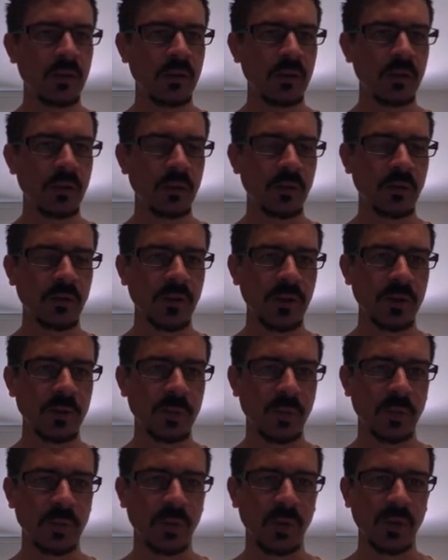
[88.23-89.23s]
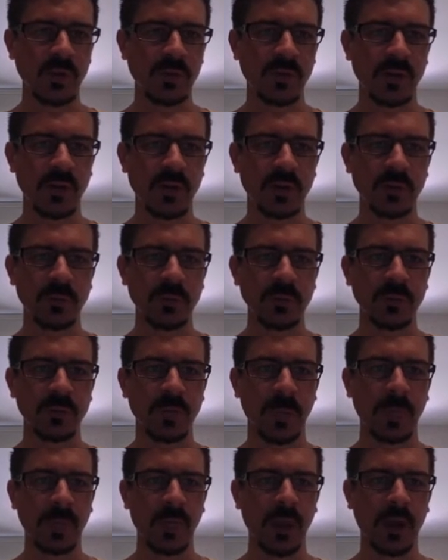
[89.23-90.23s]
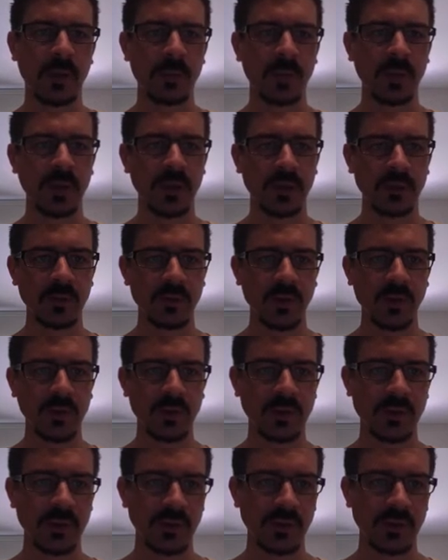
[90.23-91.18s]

your Facebook profile, up here you'll notice that